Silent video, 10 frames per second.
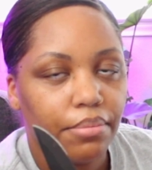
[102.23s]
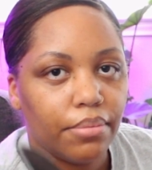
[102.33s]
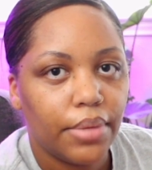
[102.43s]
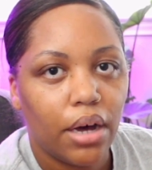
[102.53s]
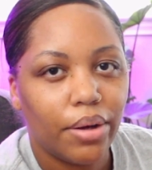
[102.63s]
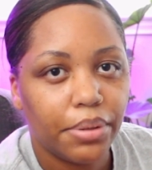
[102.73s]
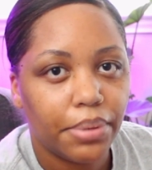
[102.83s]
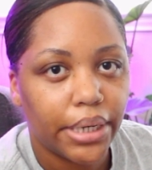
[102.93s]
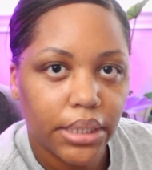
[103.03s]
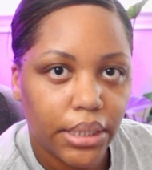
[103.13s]
how I'm
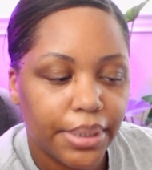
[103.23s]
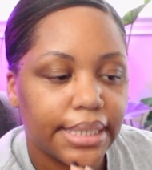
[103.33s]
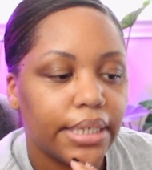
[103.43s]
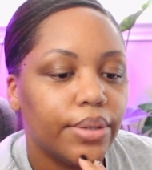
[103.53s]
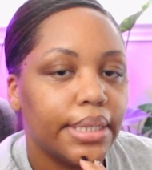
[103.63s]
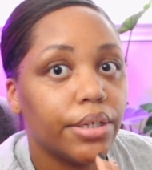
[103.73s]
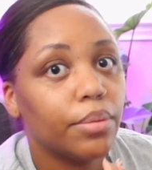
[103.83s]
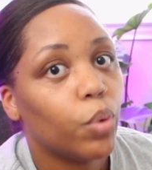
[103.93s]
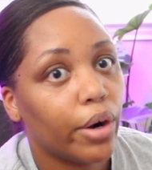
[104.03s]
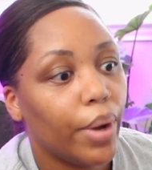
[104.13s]
preparing them because I know Anthurium
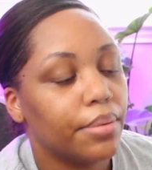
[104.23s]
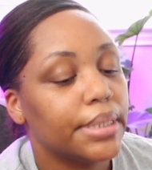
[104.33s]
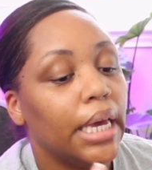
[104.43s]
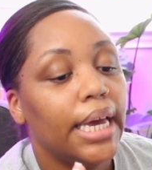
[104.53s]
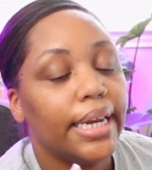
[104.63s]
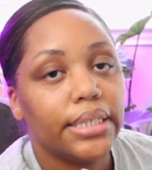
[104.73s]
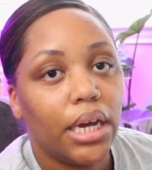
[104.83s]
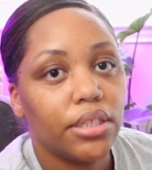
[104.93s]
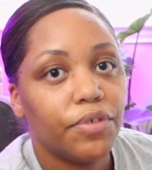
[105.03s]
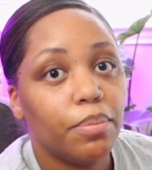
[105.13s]
aquariums need
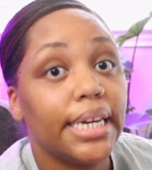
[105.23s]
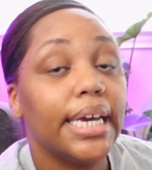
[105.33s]
tons of humidity,